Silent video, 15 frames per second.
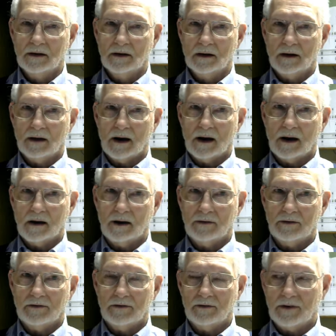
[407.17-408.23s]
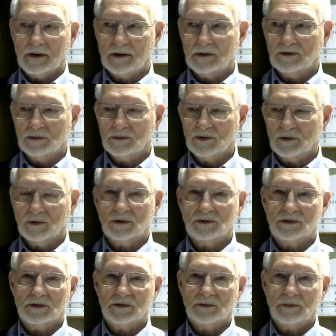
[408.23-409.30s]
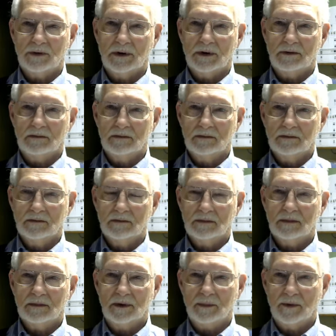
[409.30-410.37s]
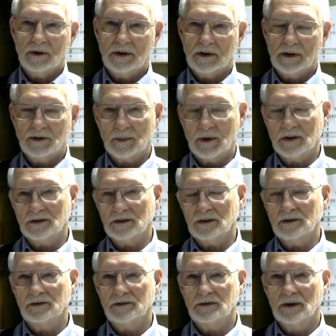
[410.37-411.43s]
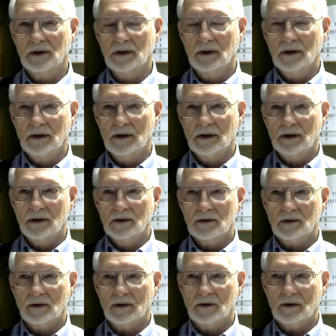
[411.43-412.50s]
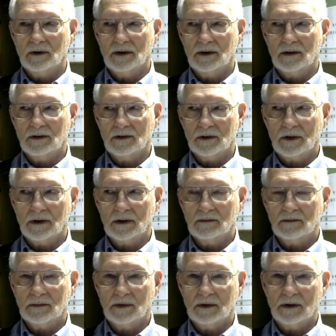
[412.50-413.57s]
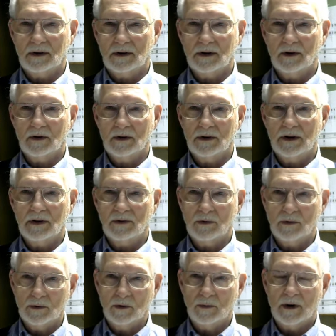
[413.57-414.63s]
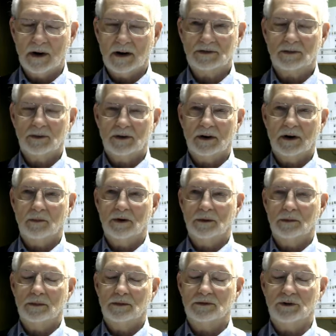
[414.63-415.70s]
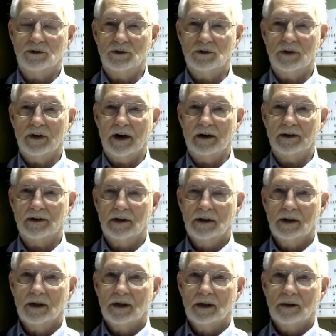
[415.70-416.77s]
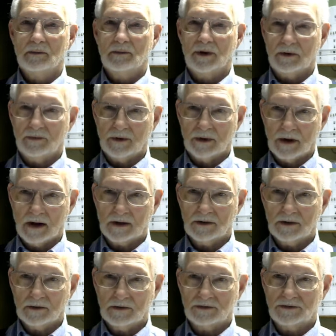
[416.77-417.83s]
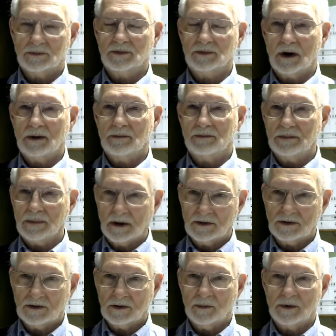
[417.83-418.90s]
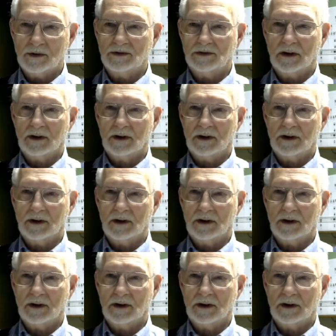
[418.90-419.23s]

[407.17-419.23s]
I've found some sources, but they're pretty expensive. So as I get on down the road, possibly I'll be able to do that. But if you'd like to subscribe, I'd sure appreciate it.